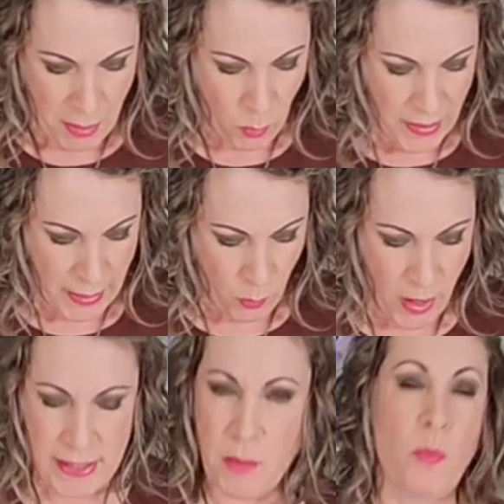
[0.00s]
But what I
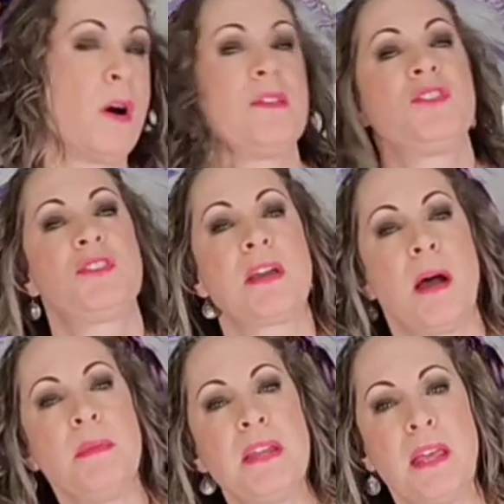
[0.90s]
wanted was to
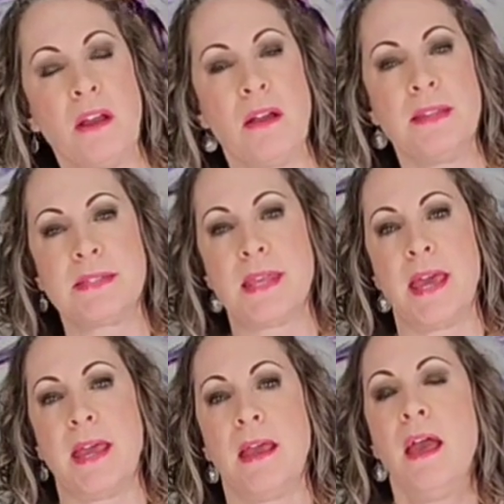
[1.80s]
come in here and
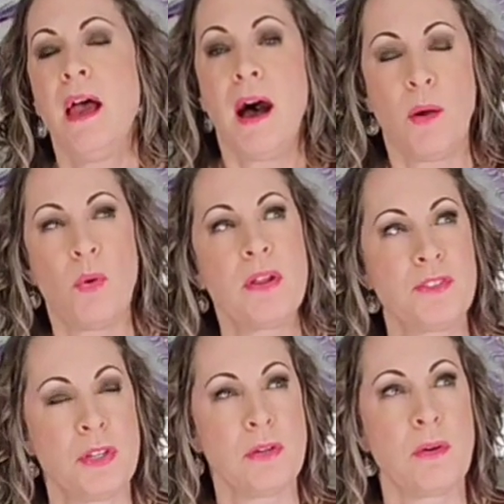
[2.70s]
say, I want
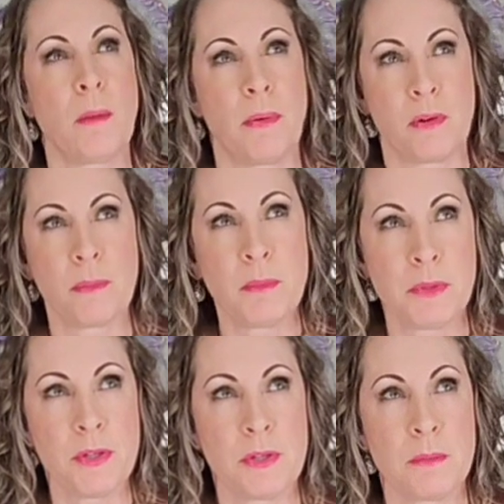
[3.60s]
to do a purple
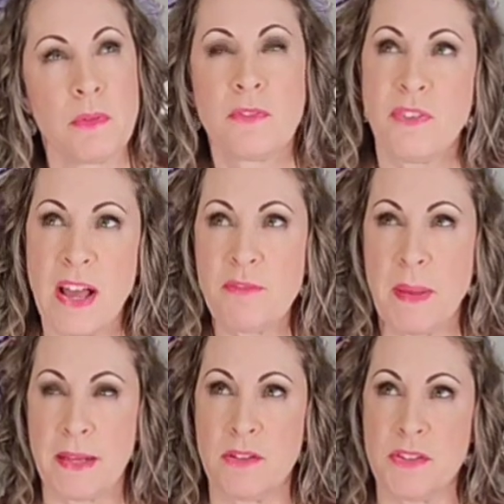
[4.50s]
bloom, 5
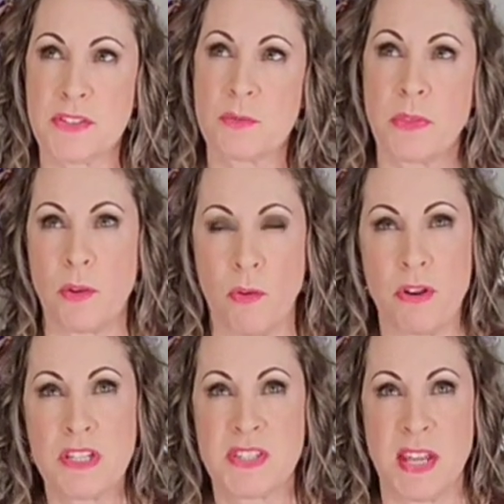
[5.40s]
petals with an
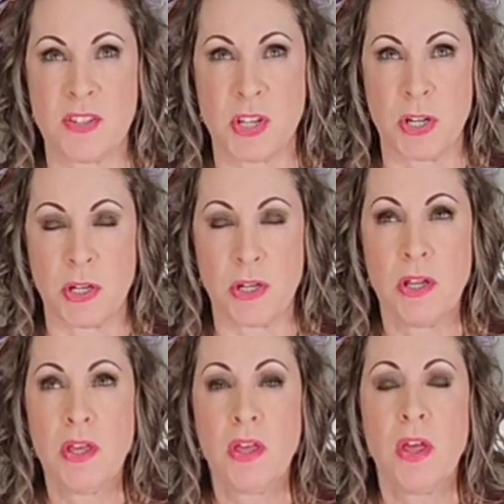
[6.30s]
orange center
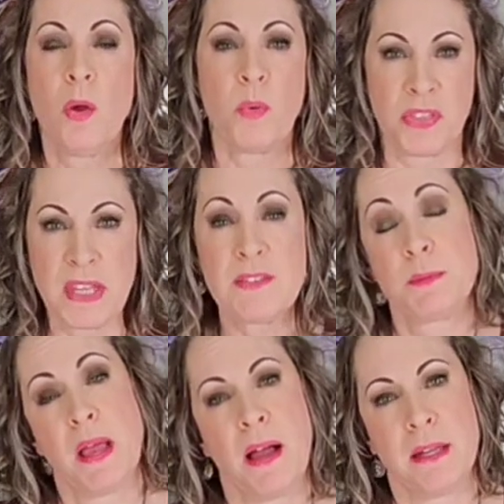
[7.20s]
with
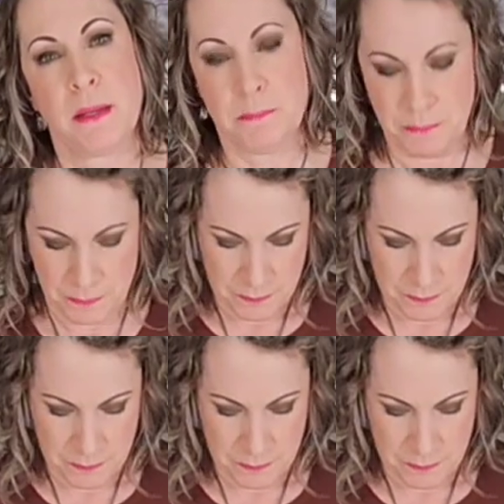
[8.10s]
leaves behind it.